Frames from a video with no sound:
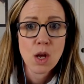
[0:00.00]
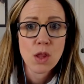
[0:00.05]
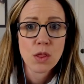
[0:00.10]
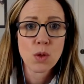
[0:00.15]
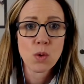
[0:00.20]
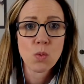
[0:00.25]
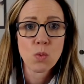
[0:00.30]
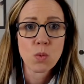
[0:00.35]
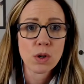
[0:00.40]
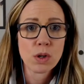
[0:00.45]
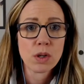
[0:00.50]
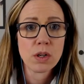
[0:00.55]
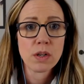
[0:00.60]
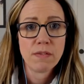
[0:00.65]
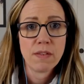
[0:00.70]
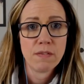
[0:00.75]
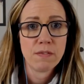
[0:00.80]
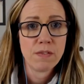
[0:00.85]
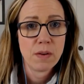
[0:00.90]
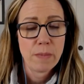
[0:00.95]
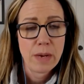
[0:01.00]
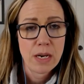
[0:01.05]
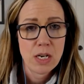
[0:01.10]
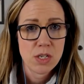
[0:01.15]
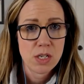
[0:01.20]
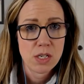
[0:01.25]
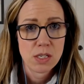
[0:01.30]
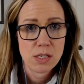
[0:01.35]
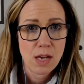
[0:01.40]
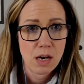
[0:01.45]
The world of
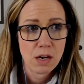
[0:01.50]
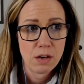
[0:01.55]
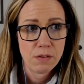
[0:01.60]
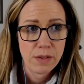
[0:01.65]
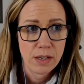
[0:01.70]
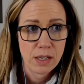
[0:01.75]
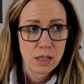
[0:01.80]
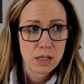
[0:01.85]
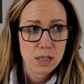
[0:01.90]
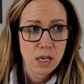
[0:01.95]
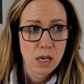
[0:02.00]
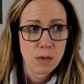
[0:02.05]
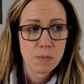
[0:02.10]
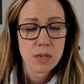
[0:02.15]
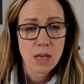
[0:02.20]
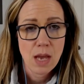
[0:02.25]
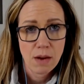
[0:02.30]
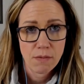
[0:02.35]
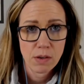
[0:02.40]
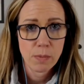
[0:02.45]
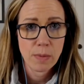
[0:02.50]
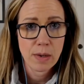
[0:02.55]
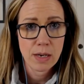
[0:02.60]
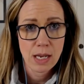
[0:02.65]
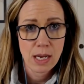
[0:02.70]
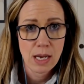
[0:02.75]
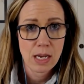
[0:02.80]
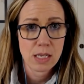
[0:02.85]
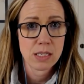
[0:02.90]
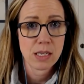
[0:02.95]
information is at our fingertips. Everybody
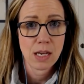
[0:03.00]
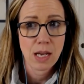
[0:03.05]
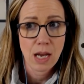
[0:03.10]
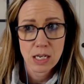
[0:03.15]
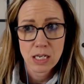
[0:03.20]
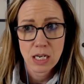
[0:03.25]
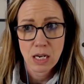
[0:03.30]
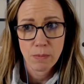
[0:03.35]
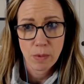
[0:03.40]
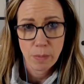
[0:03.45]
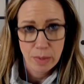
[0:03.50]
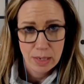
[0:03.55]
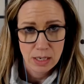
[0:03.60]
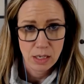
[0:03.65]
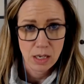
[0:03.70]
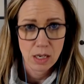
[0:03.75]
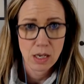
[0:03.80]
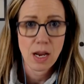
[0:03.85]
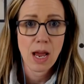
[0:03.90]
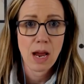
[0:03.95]
has a goddamn opinion.